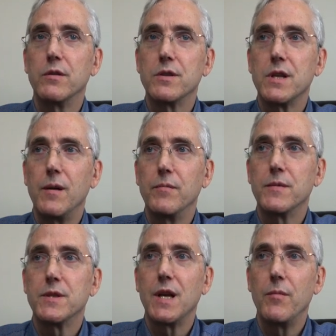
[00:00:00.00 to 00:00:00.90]

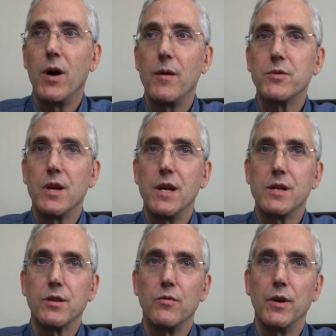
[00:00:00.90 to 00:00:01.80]
same option
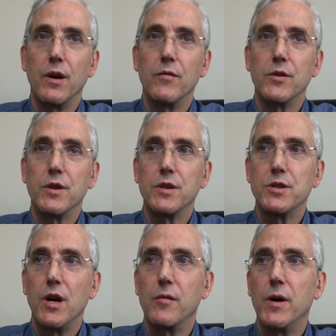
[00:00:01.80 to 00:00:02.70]
as going over to the
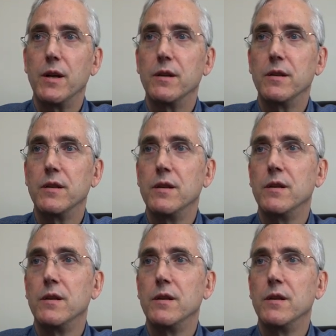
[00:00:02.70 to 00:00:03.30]
share button.